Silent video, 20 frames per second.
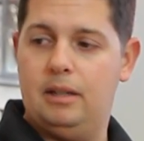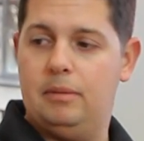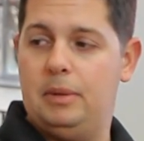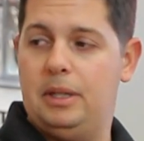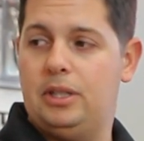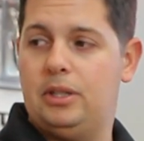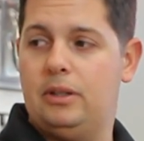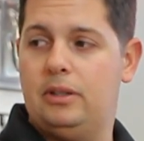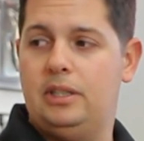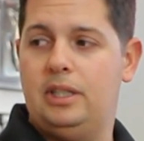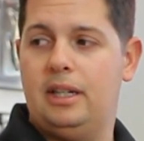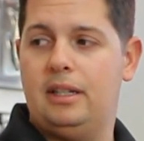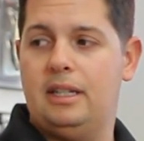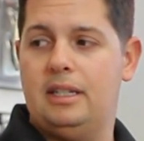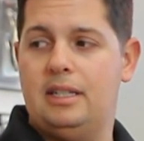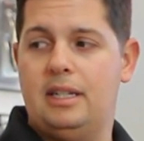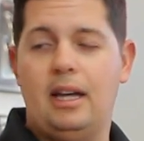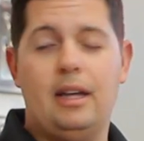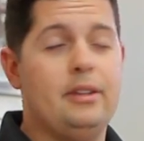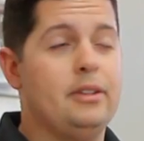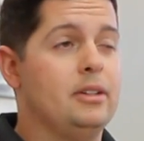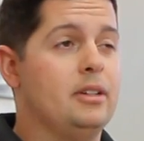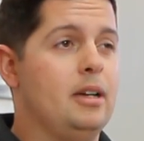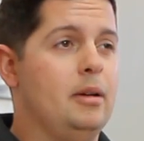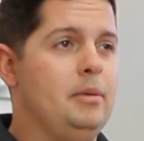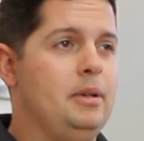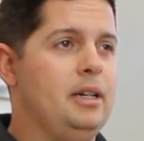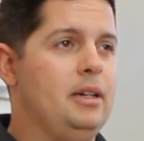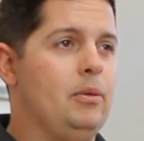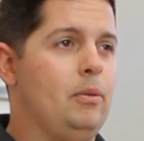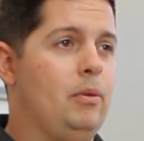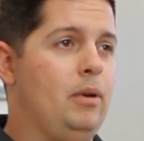Be sure to check these out. They're coming in at